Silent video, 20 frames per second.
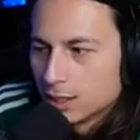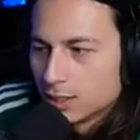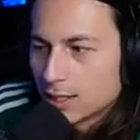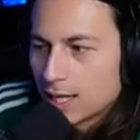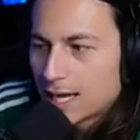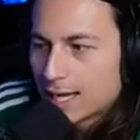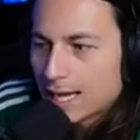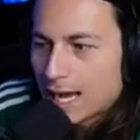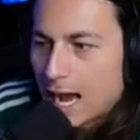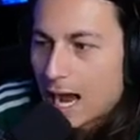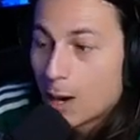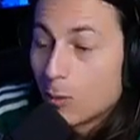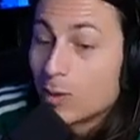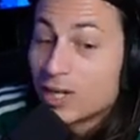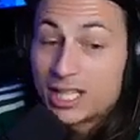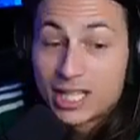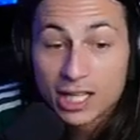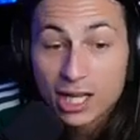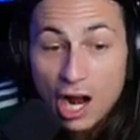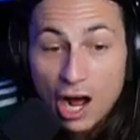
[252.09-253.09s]
Like I
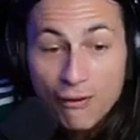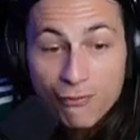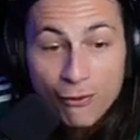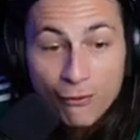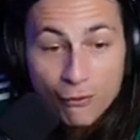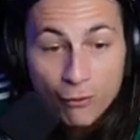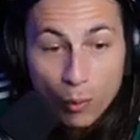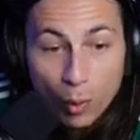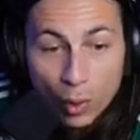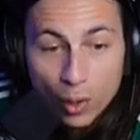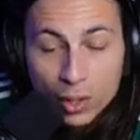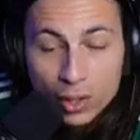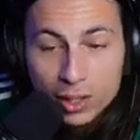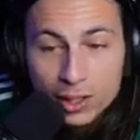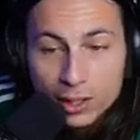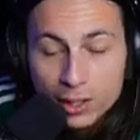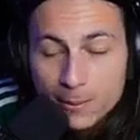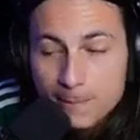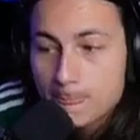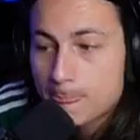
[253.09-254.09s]
would get off of work,
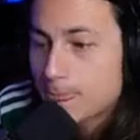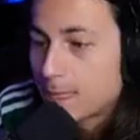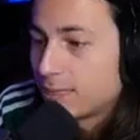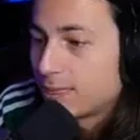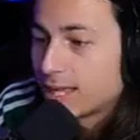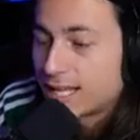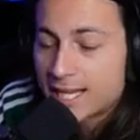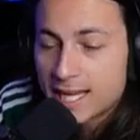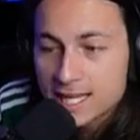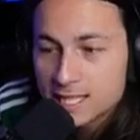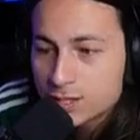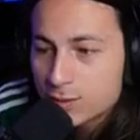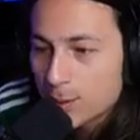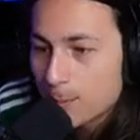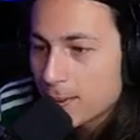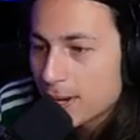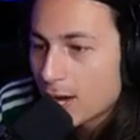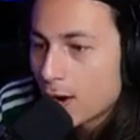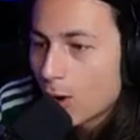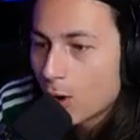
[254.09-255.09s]
the kids
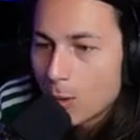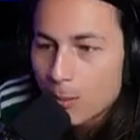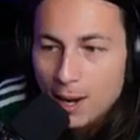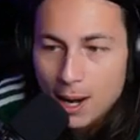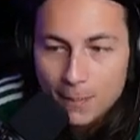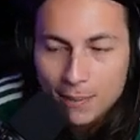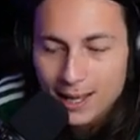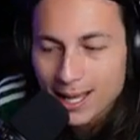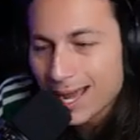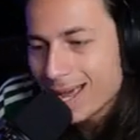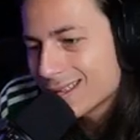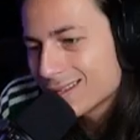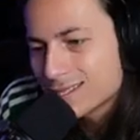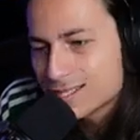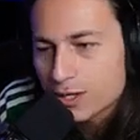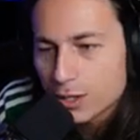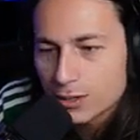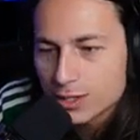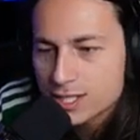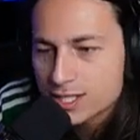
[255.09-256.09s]
would be home, and I'd be like, "Hey, let's
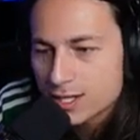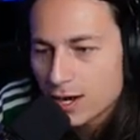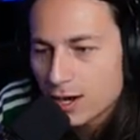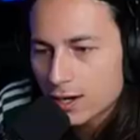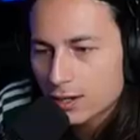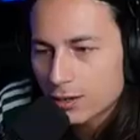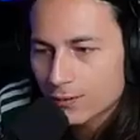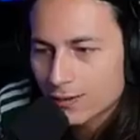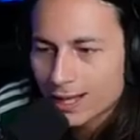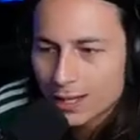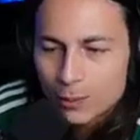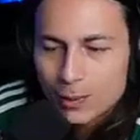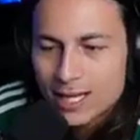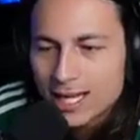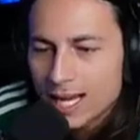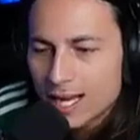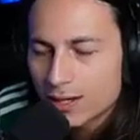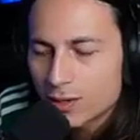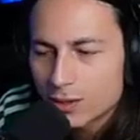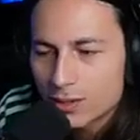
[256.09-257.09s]
go to the soccer." Like we
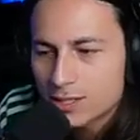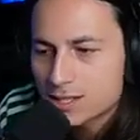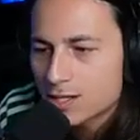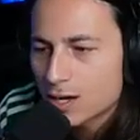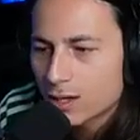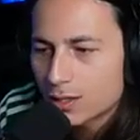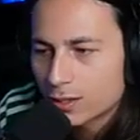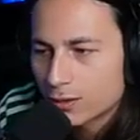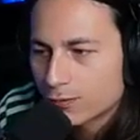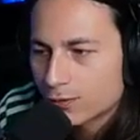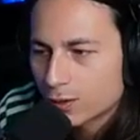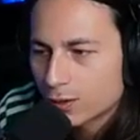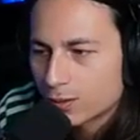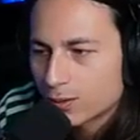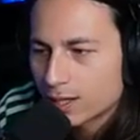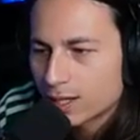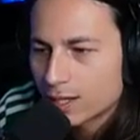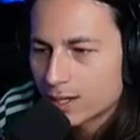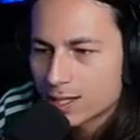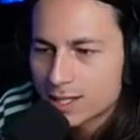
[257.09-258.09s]
can't go to the soccer field
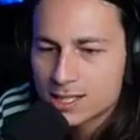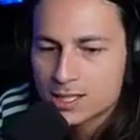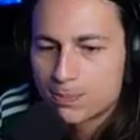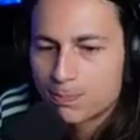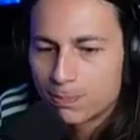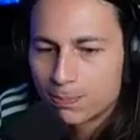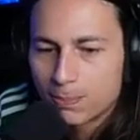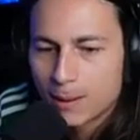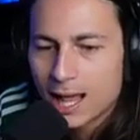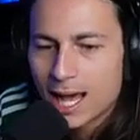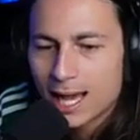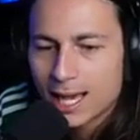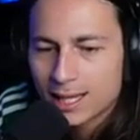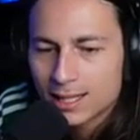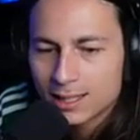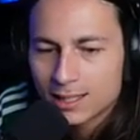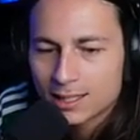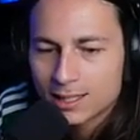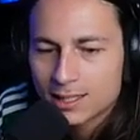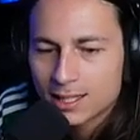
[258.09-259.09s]
right now because it's
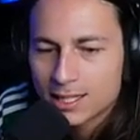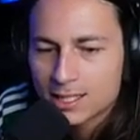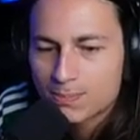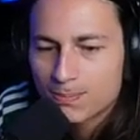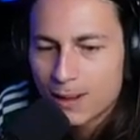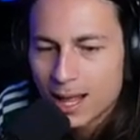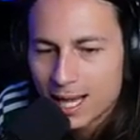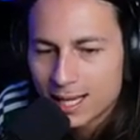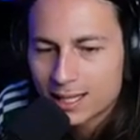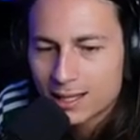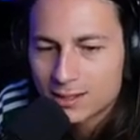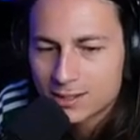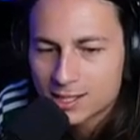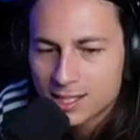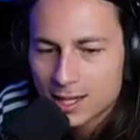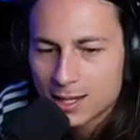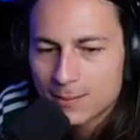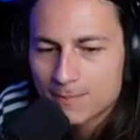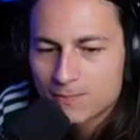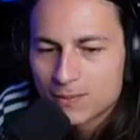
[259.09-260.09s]
black. It's black
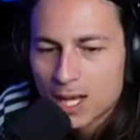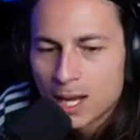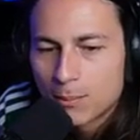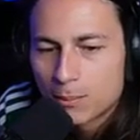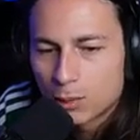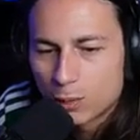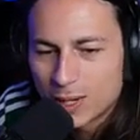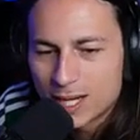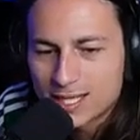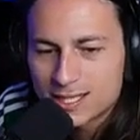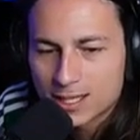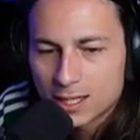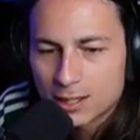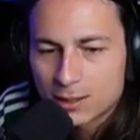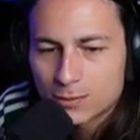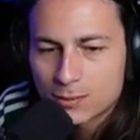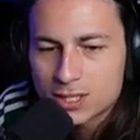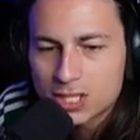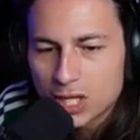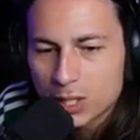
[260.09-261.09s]
outside.
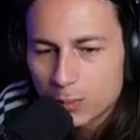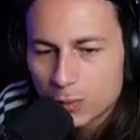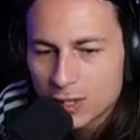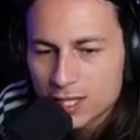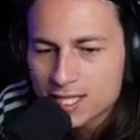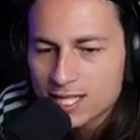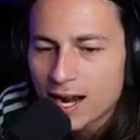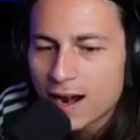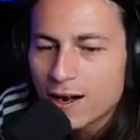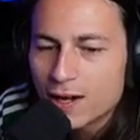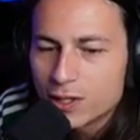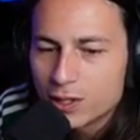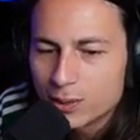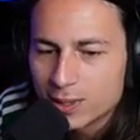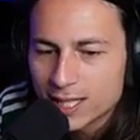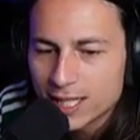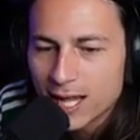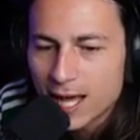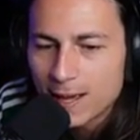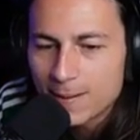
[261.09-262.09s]
Marissa, what's good, Marissa? How are you
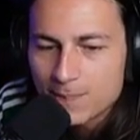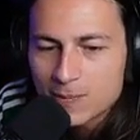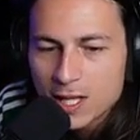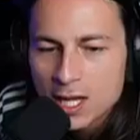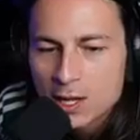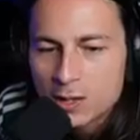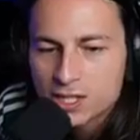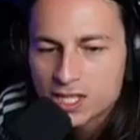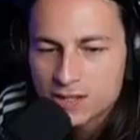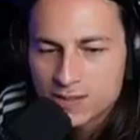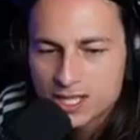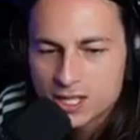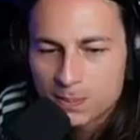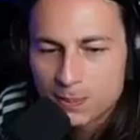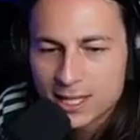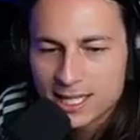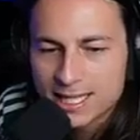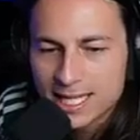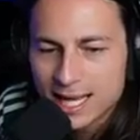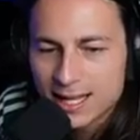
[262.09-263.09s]
doing today? Should
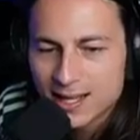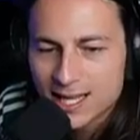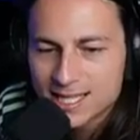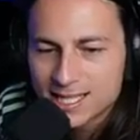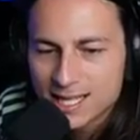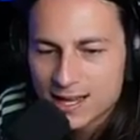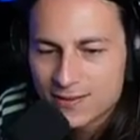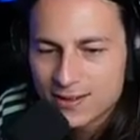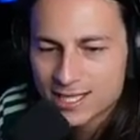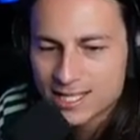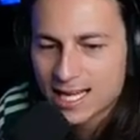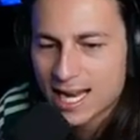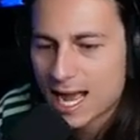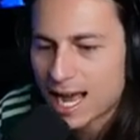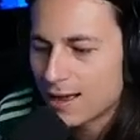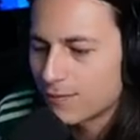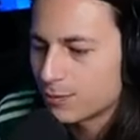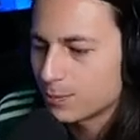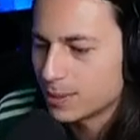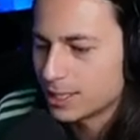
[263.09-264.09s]
split daylight savings in
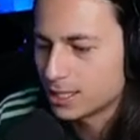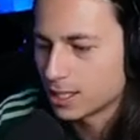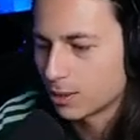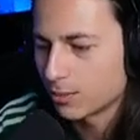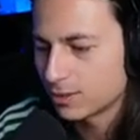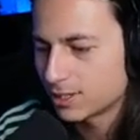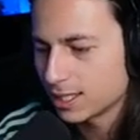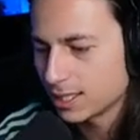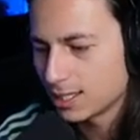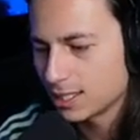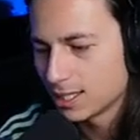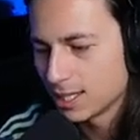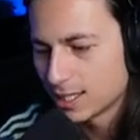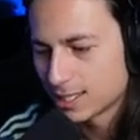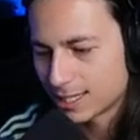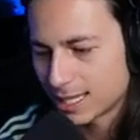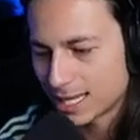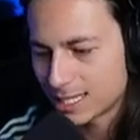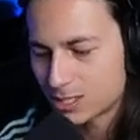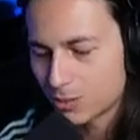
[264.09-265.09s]
half and be done with it.
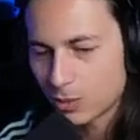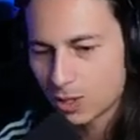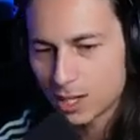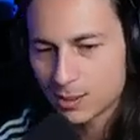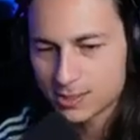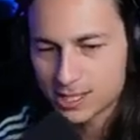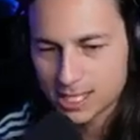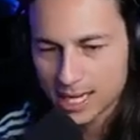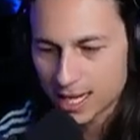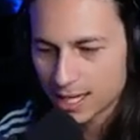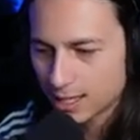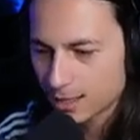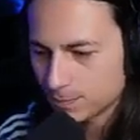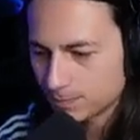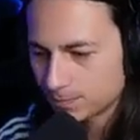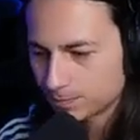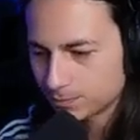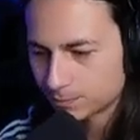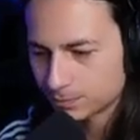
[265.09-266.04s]
That's what I'm saying.